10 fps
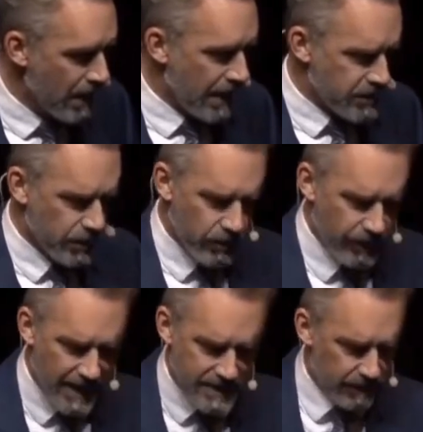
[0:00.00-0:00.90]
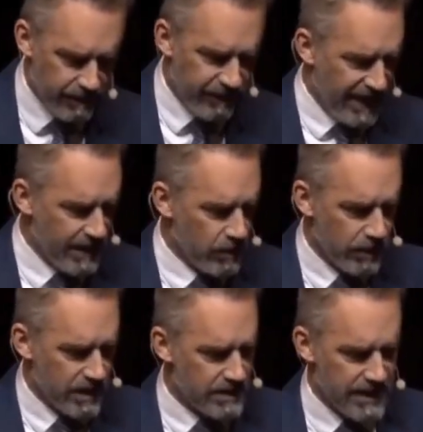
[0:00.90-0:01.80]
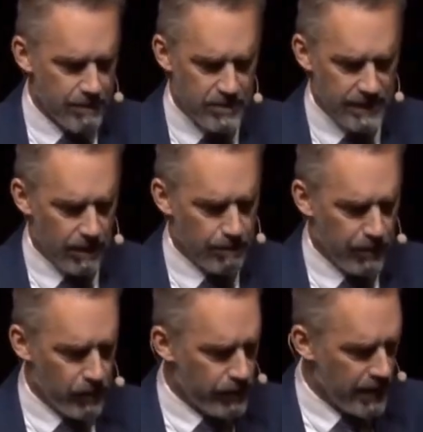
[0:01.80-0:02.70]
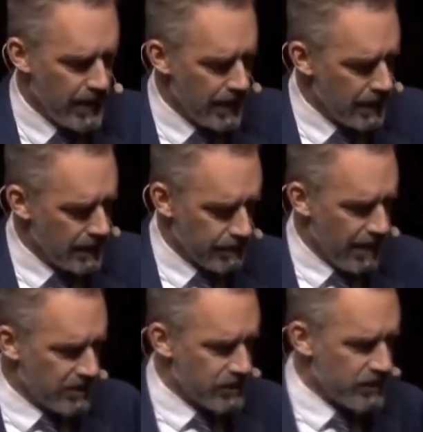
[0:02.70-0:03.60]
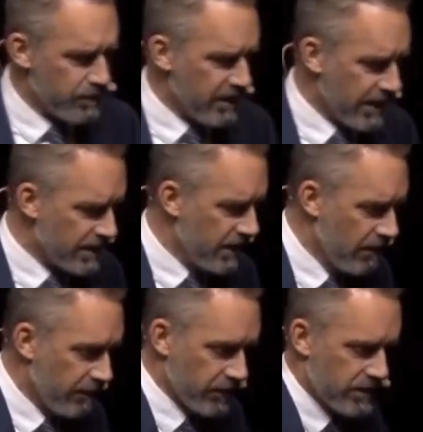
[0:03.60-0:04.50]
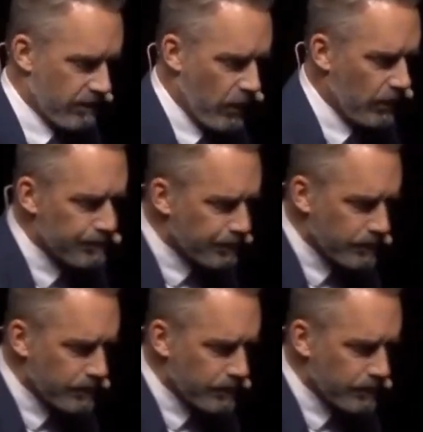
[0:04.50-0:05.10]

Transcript: And so that's a failure conceptually on both dimensions, because, first of all